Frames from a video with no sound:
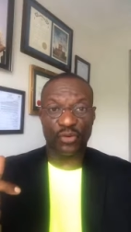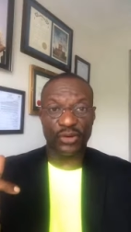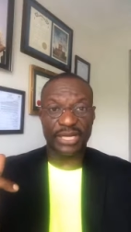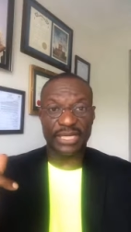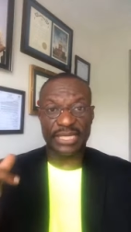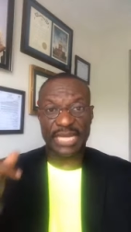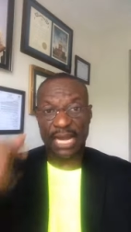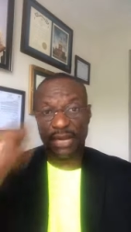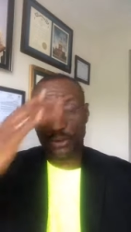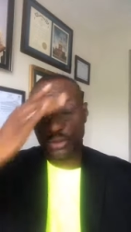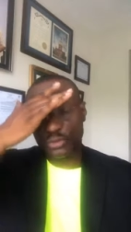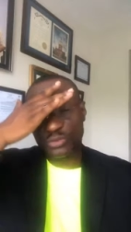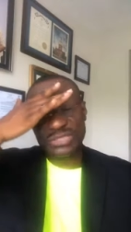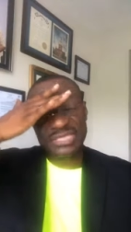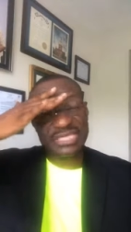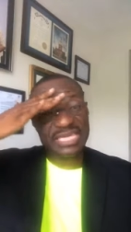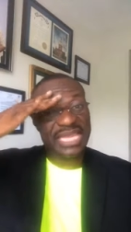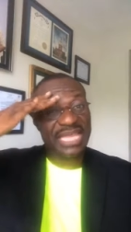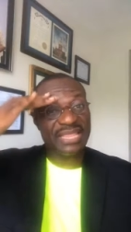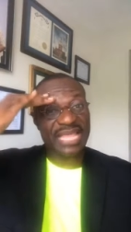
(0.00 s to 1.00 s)
going down, you
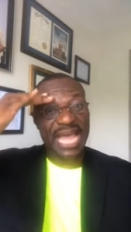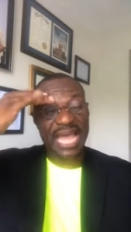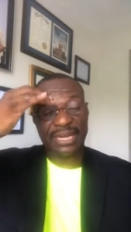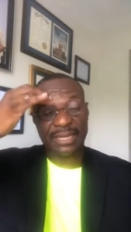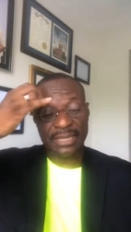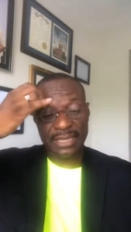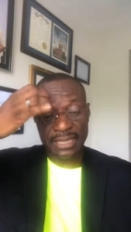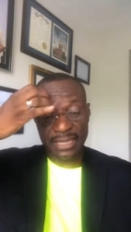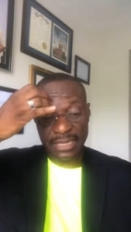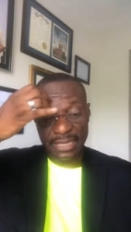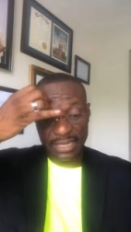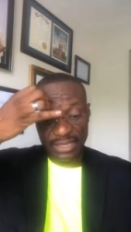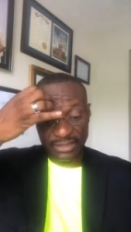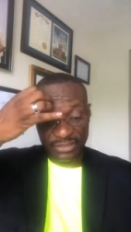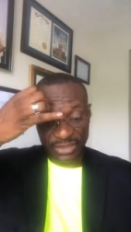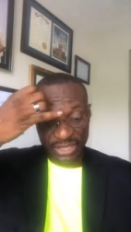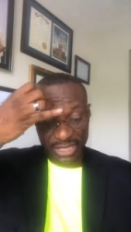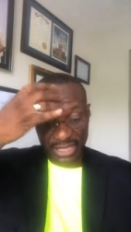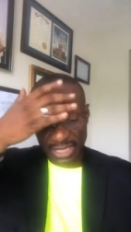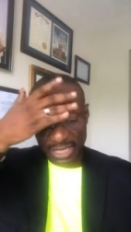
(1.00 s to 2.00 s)
see that
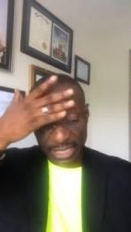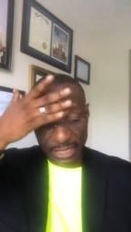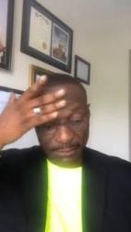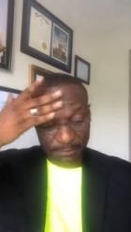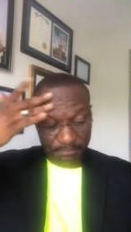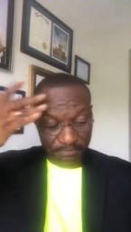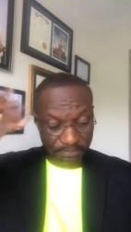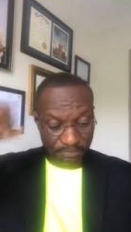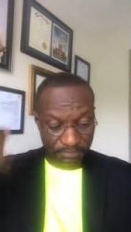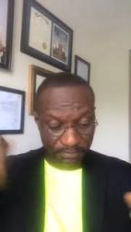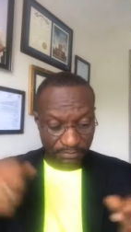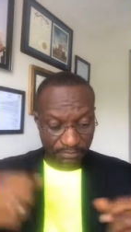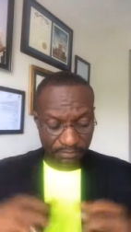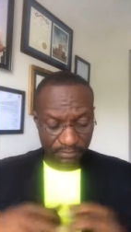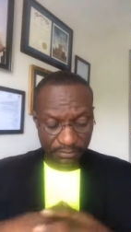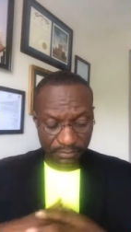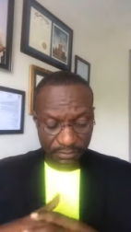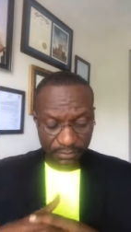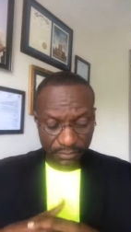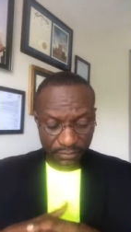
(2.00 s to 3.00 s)
the um,
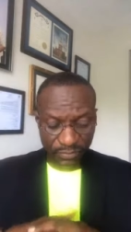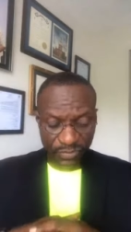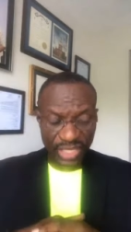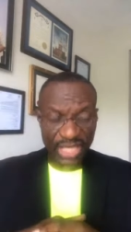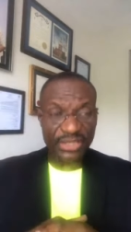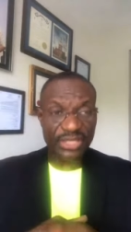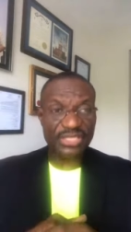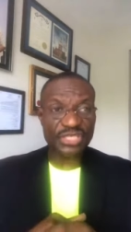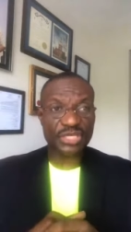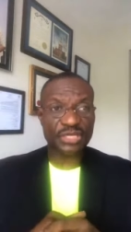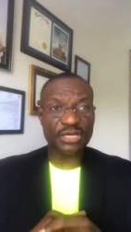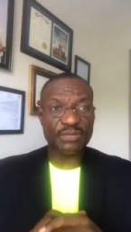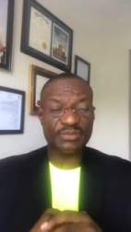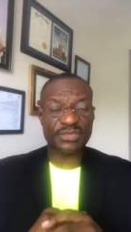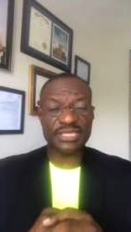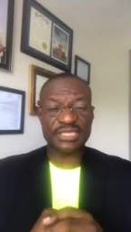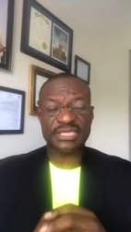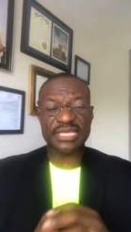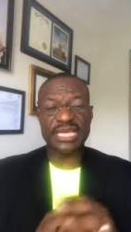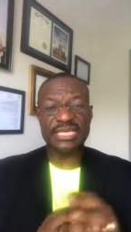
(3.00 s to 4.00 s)
the
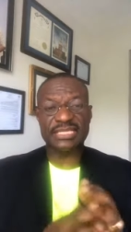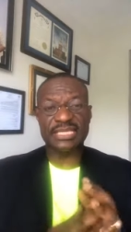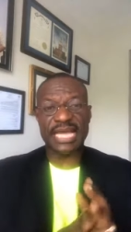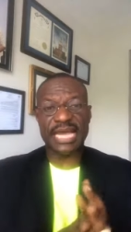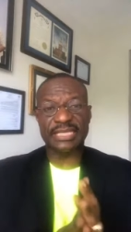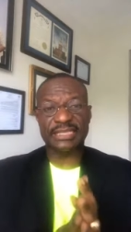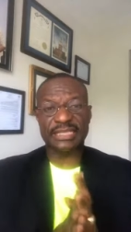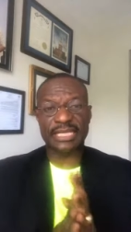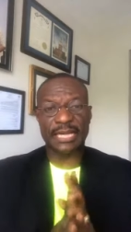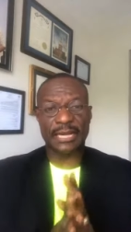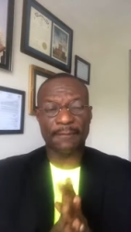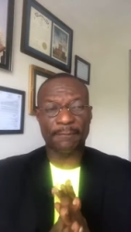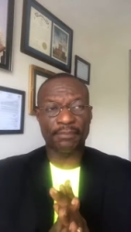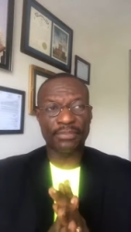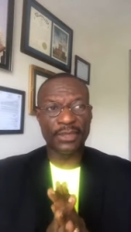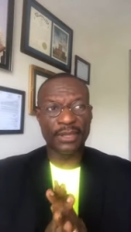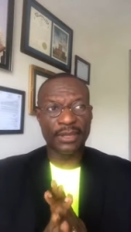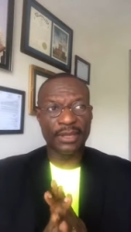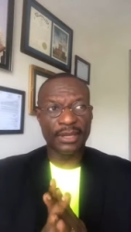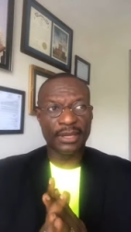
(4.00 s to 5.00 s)
scripture says that um,
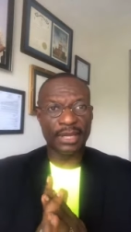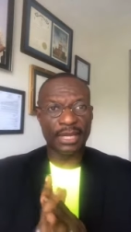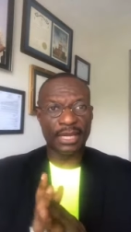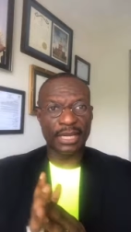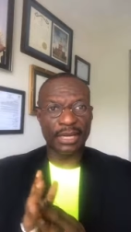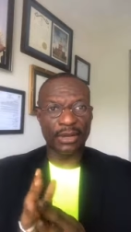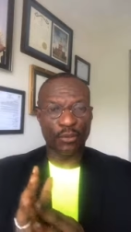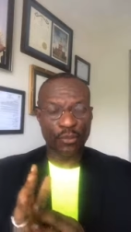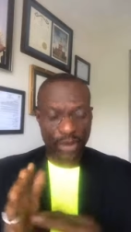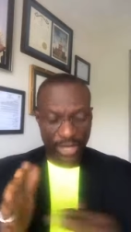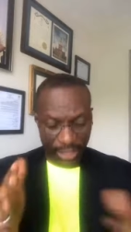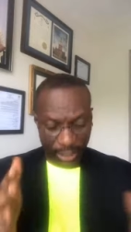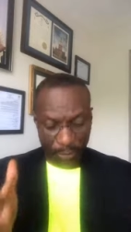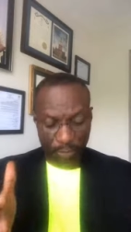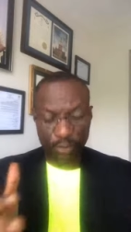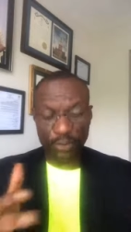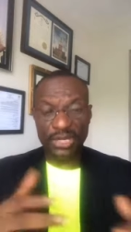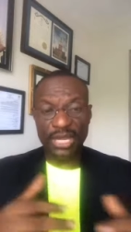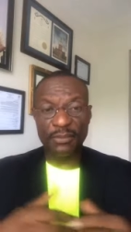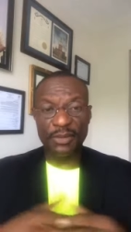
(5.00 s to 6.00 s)
uh, when they
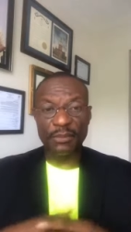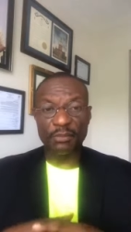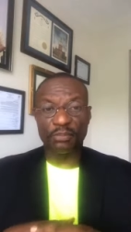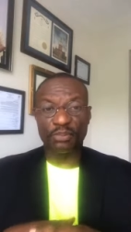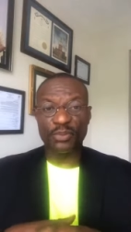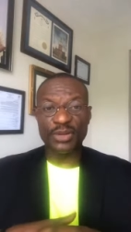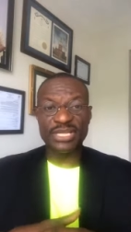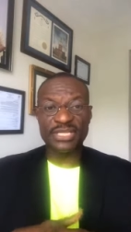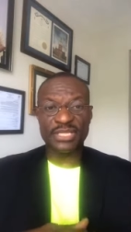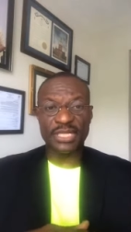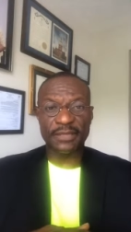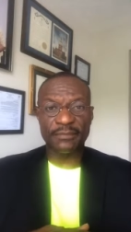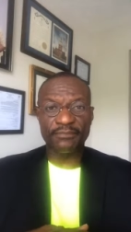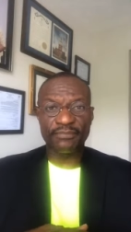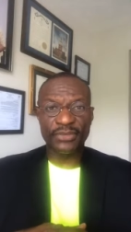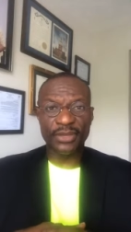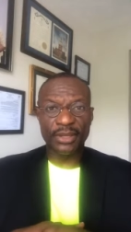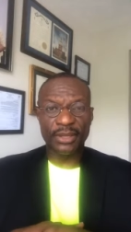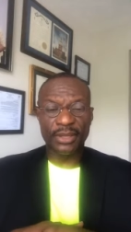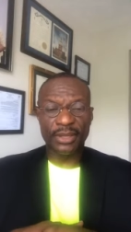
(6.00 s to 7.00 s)
put them in
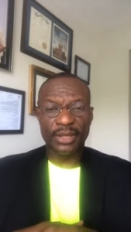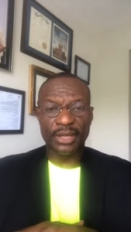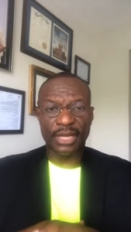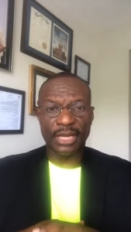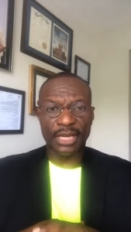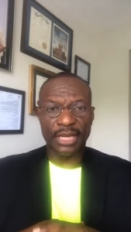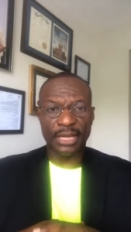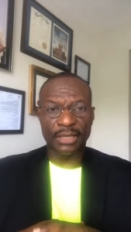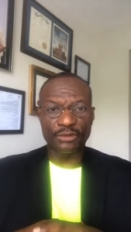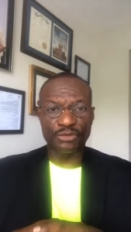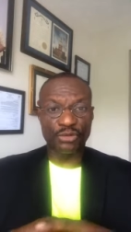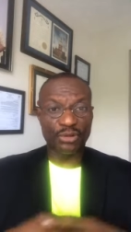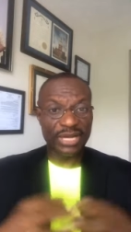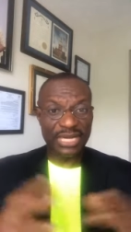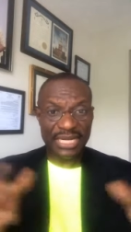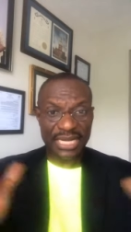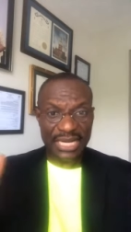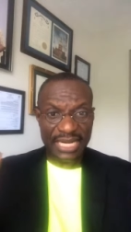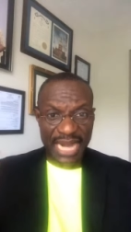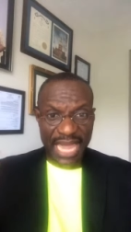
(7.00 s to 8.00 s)
prison uh,
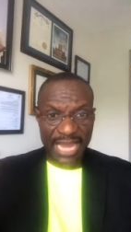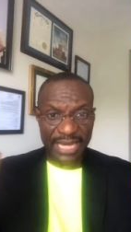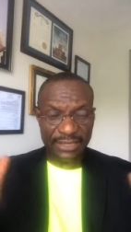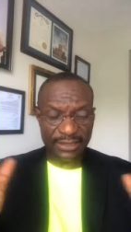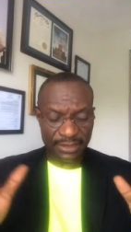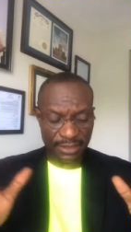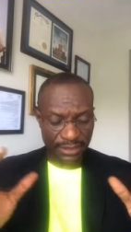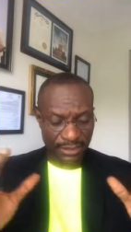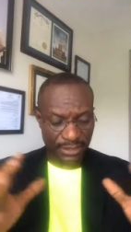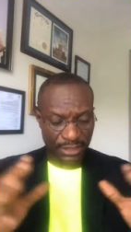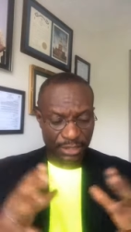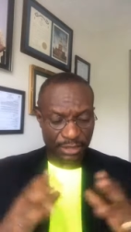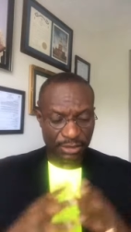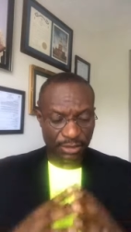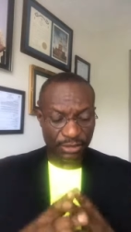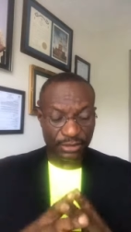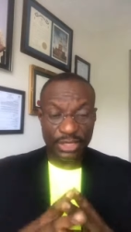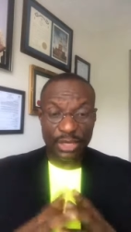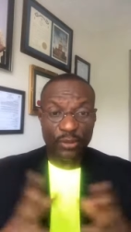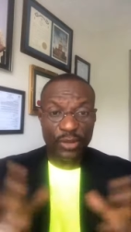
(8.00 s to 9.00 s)
during the night, you
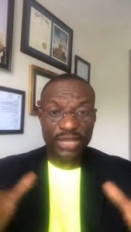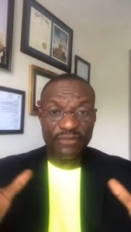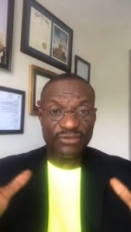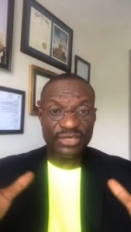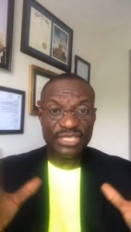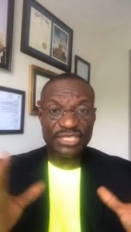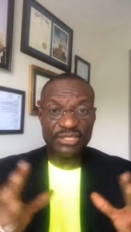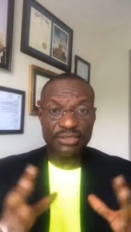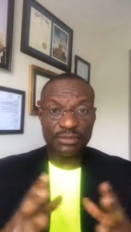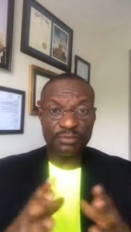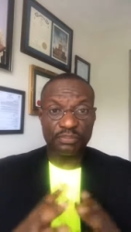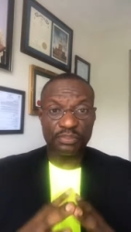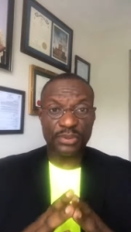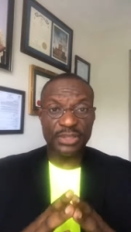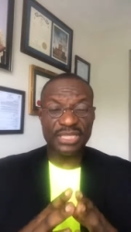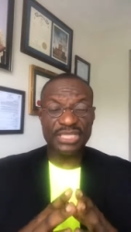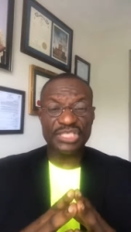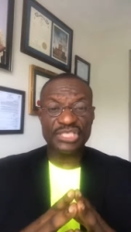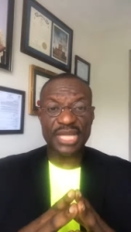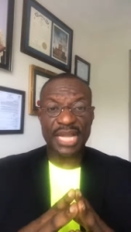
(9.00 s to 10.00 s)
know, they were even
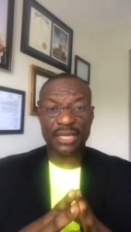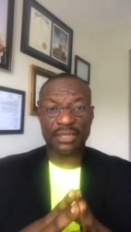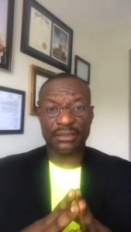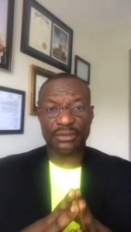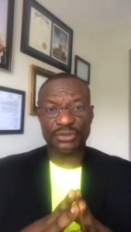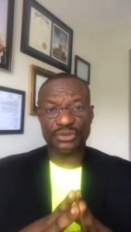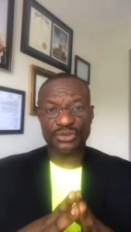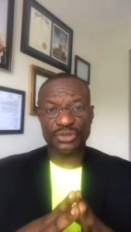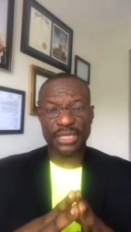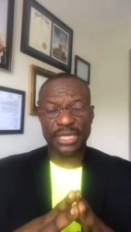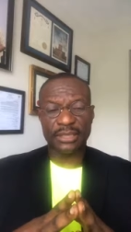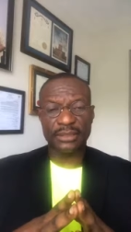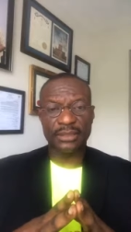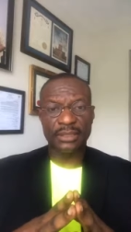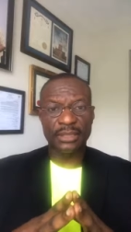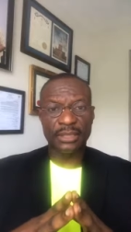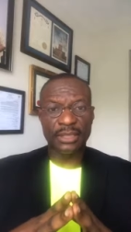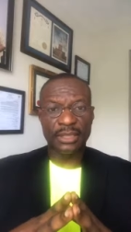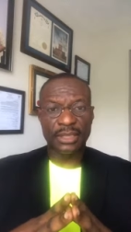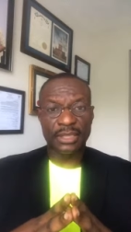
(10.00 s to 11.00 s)
put in shackles
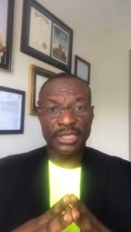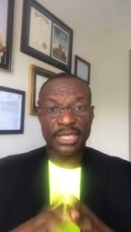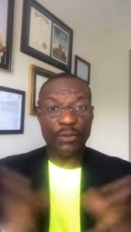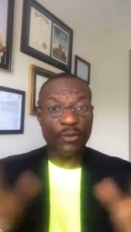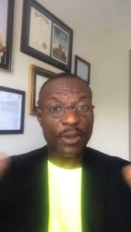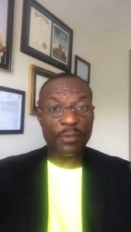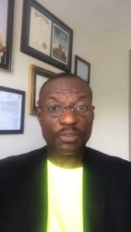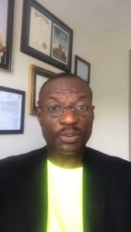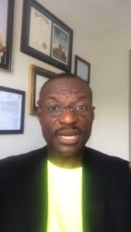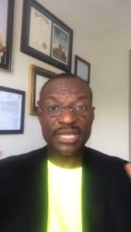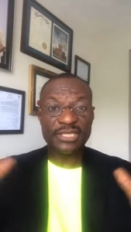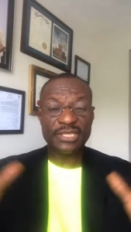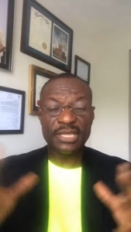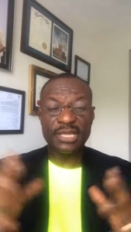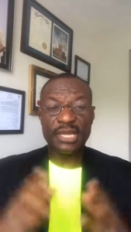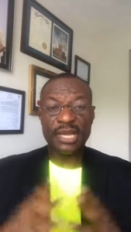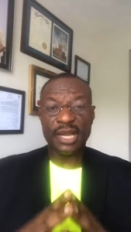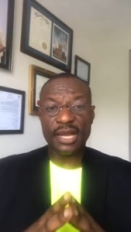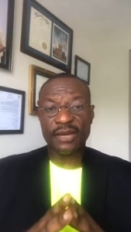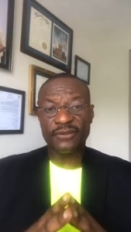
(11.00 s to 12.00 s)
and they were
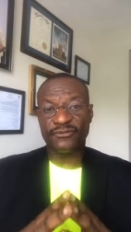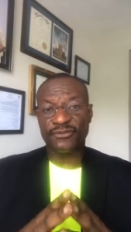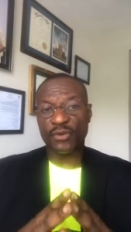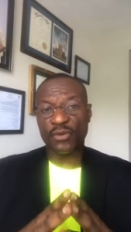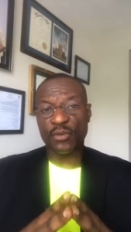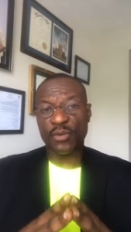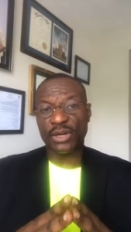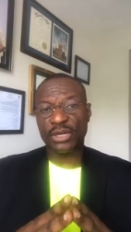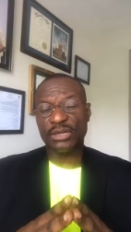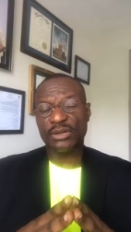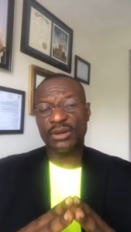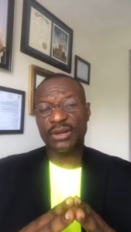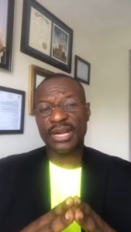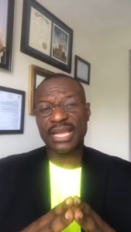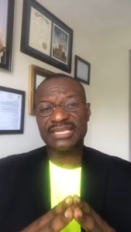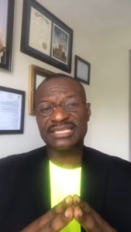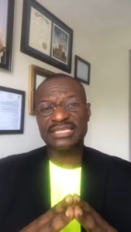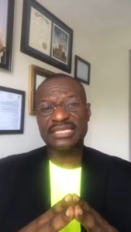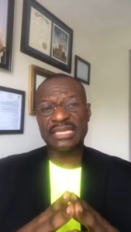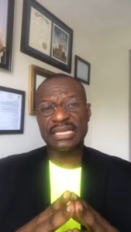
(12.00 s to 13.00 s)
praising God for what
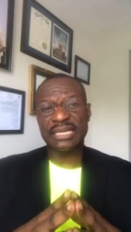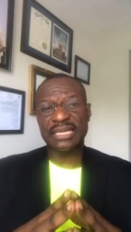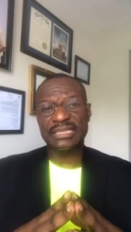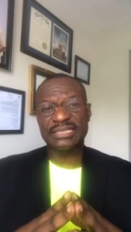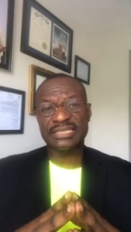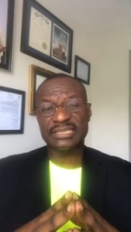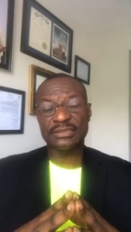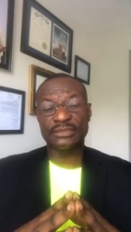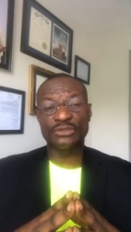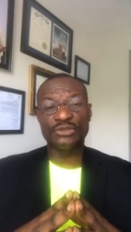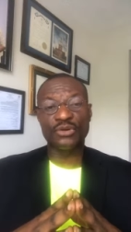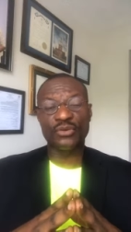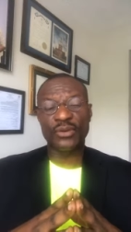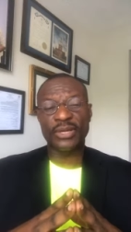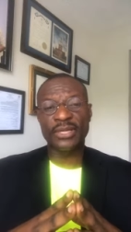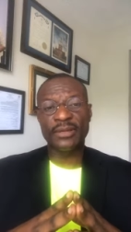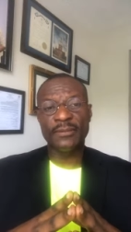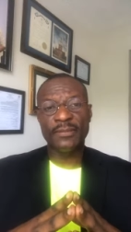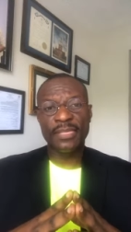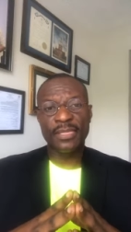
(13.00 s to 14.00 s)
God has done and still
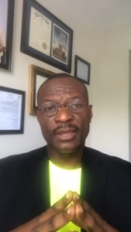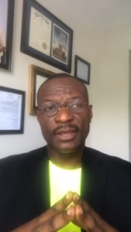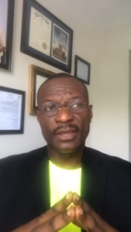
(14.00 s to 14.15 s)
doing.